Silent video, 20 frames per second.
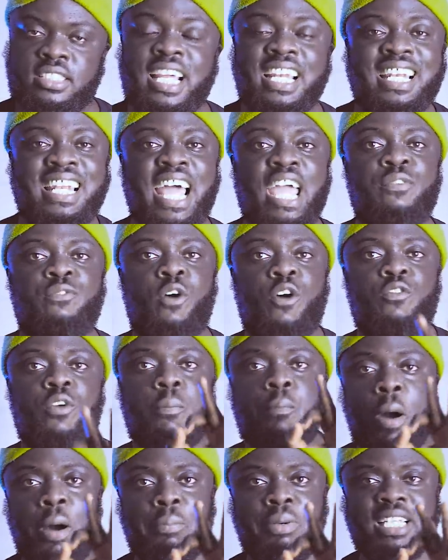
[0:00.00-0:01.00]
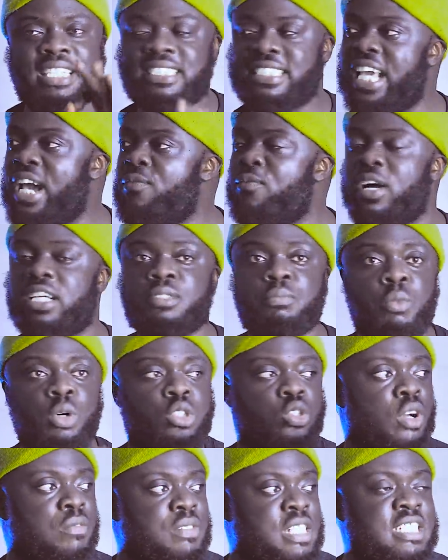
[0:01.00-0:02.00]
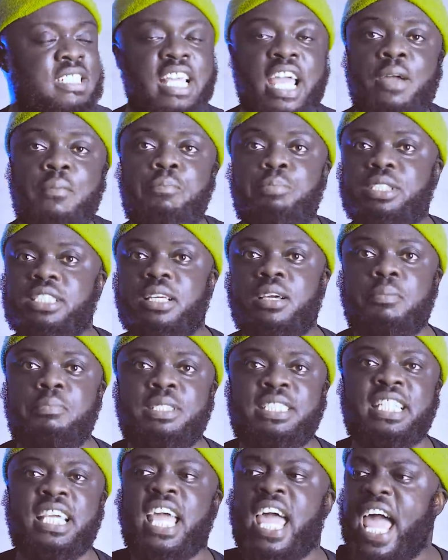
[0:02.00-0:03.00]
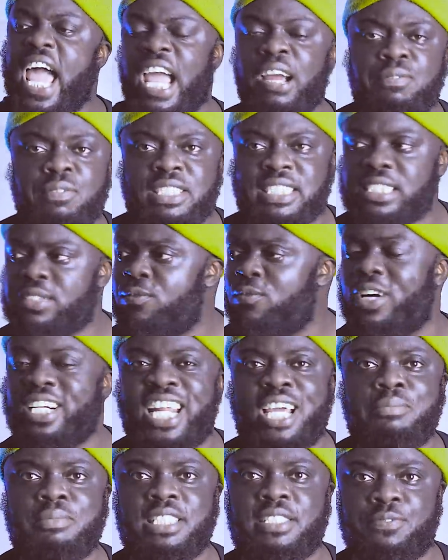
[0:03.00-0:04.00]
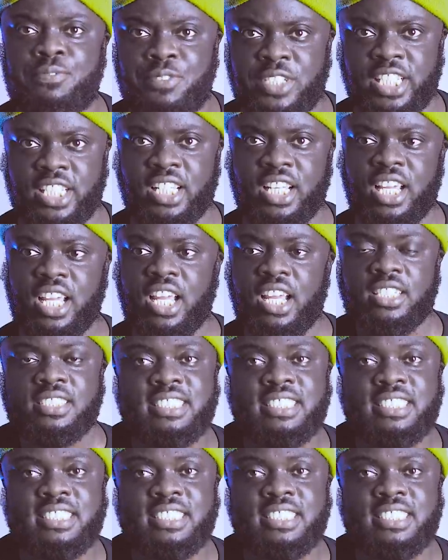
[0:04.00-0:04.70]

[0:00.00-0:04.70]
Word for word: the life of a public servant, most of these M Ps, you see, everything for them is free.